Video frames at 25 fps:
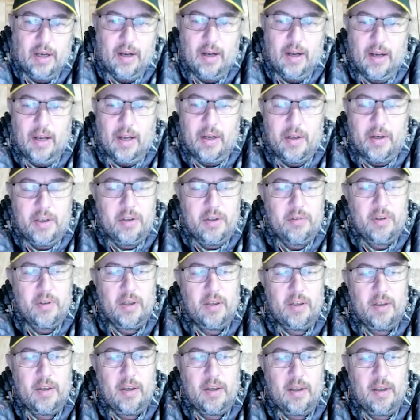And
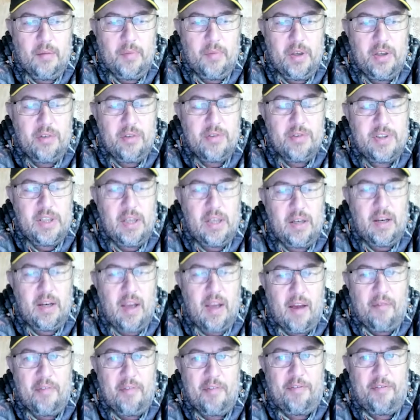New Zealand have
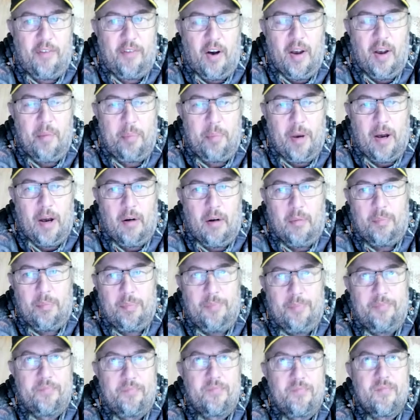the firepower
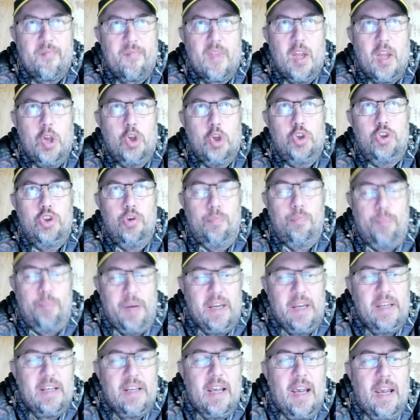to
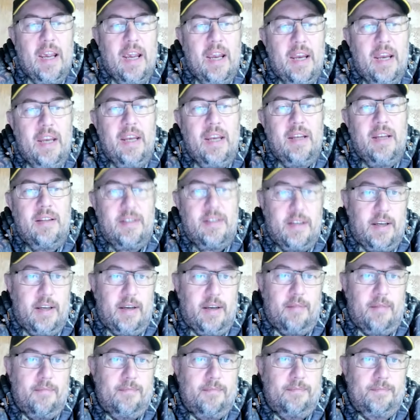beat any
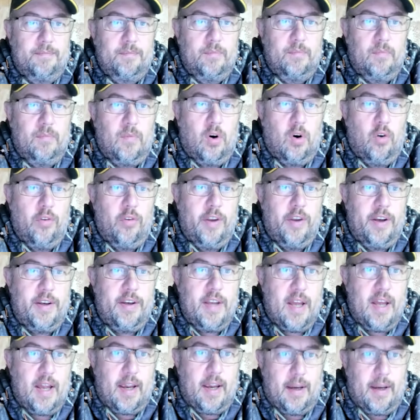team on the
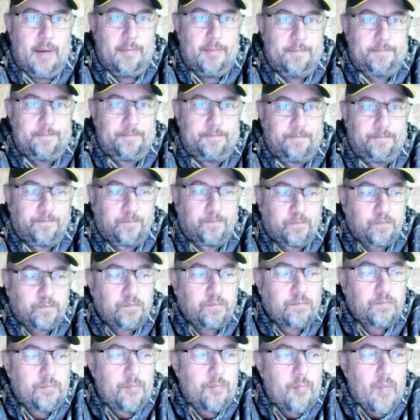day.
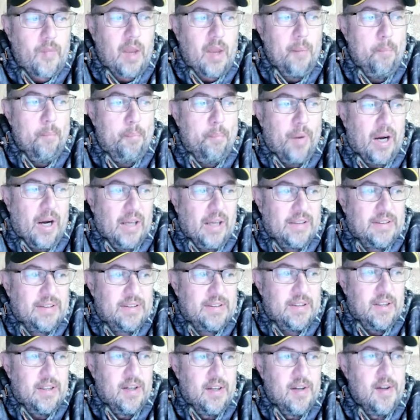But
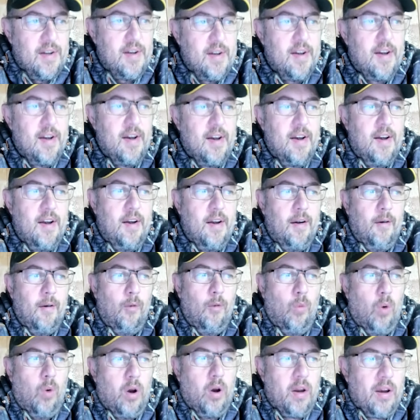
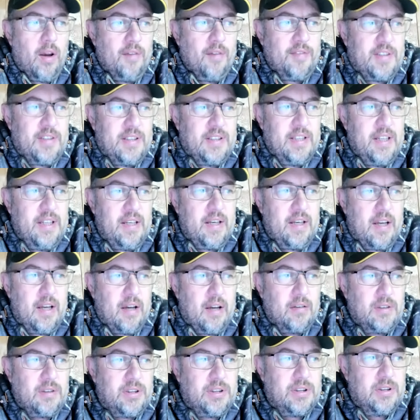what I've seen
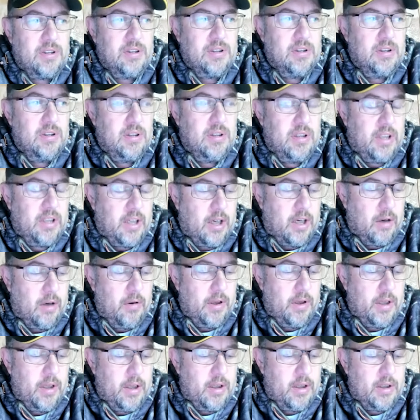now, in
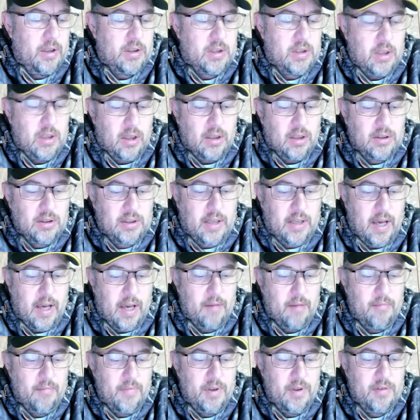this last
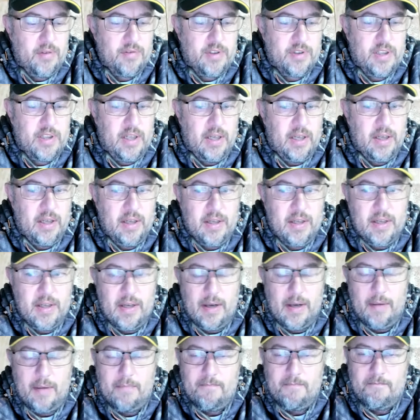game, New Zealand
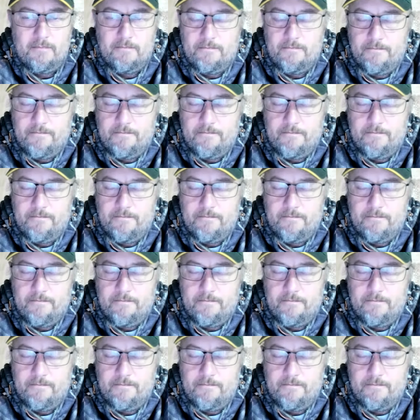kind